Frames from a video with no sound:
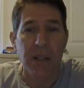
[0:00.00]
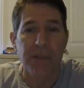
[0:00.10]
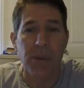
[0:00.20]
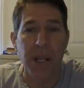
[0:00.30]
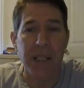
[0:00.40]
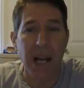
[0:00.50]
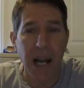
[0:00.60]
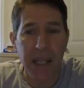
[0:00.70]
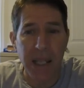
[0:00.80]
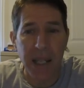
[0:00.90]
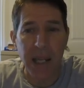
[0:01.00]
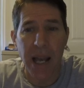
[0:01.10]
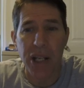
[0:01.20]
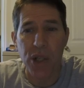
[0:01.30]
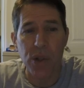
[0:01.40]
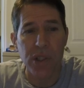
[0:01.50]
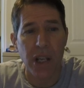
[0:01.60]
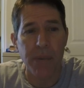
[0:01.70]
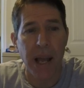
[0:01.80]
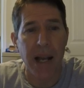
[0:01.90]
from Latakia and use
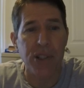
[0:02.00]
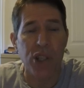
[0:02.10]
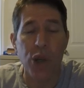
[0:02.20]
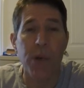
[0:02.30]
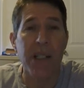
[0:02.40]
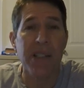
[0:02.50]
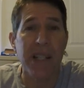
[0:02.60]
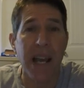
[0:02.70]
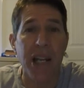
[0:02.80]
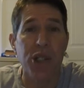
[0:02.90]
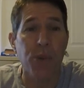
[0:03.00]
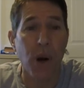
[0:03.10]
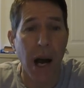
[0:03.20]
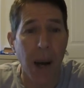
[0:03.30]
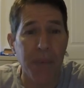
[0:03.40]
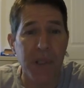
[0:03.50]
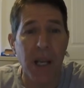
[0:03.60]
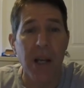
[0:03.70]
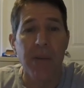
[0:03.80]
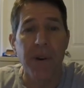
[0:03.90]
them as human stage props
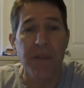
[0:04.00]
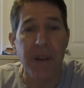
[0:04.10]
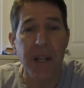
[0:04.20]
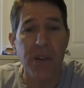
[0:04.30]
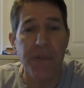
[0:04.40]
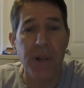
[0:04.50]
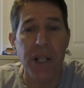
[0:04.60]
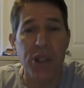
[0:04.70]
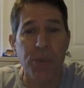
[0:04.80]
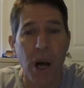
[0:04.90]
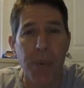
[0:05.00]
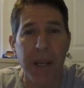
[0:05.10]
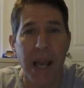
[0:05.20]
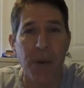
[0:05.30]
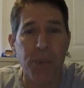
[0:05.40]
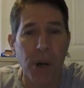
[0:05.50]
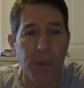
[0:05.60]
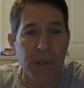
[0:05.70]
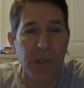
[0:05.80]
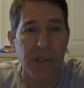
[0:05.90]
for video footage and propaganda
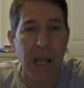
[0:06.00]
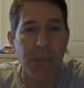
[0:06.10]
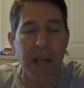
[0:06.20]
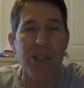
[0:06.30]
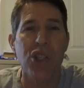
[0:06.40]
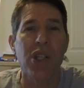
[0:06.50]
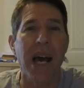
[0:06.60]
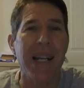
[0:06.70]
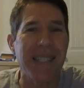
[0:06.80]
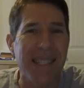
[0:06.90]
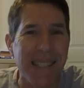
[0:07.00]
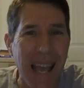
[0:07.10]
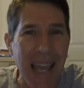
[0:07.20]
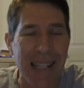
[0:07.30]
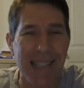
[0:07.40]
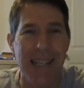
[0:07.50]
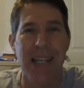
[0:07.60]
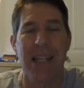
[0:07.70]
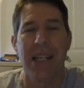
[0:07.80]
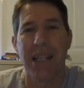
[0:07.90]
purposes. That means the United States.
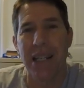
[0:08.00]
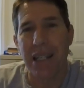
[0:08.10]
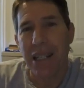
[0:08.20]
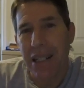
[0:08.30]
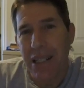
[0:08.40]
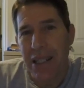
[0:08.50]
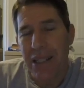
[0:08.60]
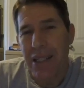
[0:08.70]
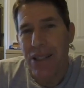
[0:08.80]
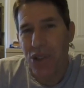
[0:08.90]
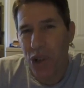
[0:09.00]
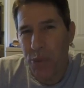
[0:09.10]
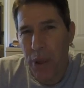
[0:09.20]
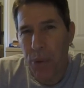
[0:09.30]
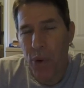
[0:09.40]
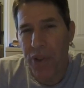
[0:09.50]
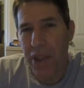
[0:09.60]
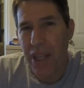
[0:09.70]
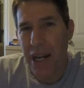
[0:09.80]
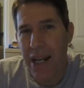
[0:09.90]
Certain people
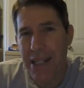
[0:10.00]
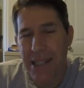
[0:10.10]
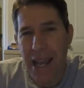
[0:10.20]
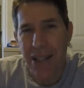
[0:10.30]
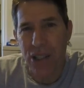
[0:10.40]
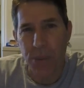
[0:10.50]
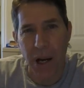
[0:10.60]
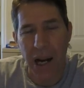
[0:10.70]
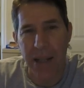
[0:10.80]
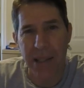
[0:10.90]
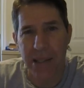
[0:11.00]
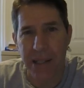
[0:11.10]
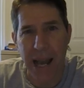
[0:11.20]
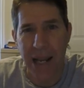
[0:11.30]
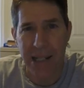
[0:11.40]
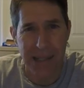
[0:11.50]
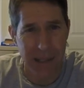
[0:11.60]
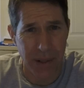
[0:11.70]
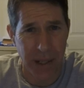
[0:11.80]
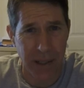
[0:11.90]
within the United States are behind this attack in
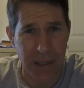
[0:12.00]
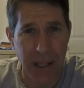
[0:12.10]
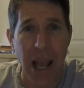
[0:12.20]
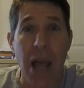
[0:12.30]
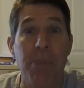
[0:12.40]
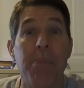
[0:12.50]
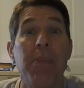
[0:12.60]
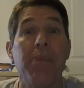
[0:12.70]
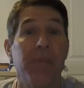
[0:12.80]
Syria. And,